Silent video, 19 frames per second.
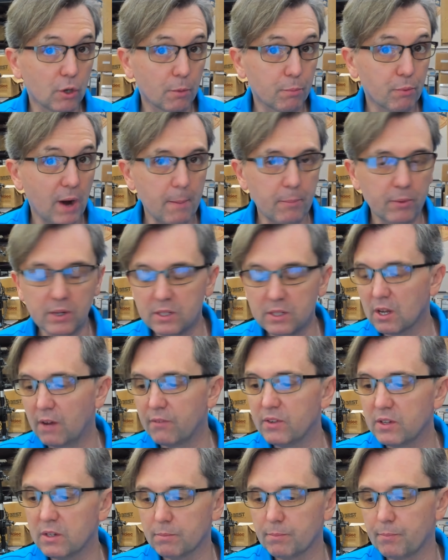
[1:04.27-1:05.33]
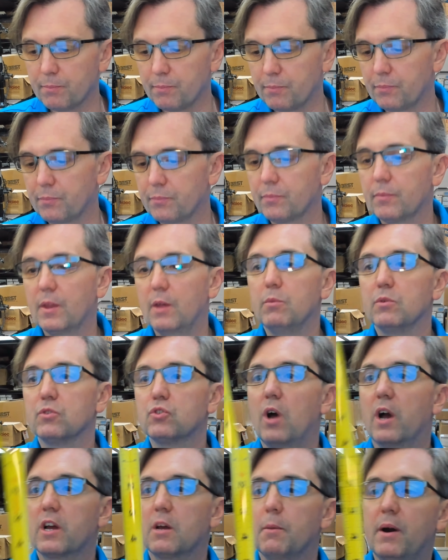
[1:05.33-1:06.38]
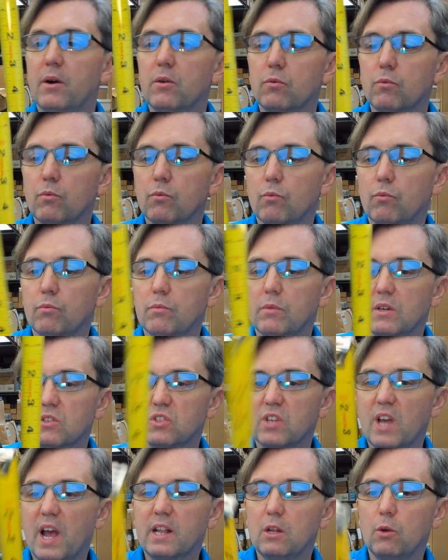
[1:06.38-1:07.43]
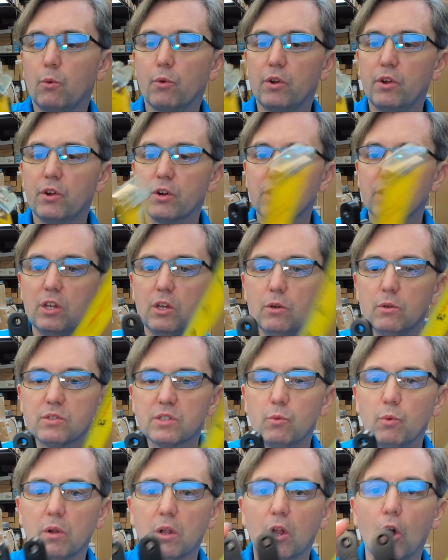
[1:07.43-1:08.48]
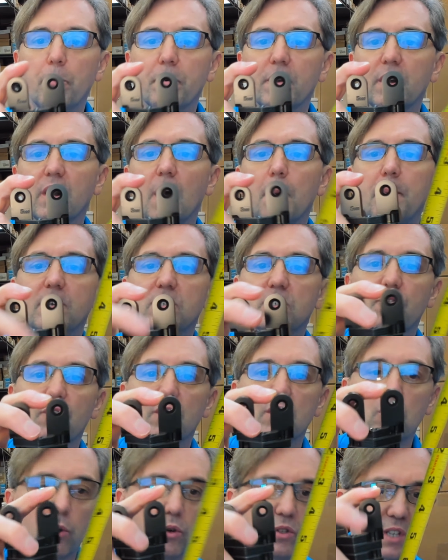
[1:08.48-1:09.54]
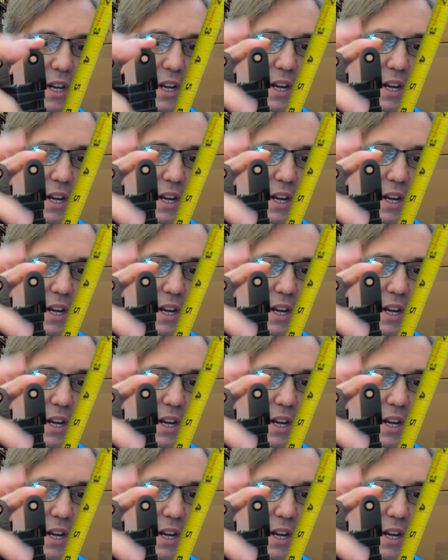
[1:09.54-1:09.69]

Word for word: properties of it, and we'll talk about exactly where you're going to use it. We'll open it up as if the door's at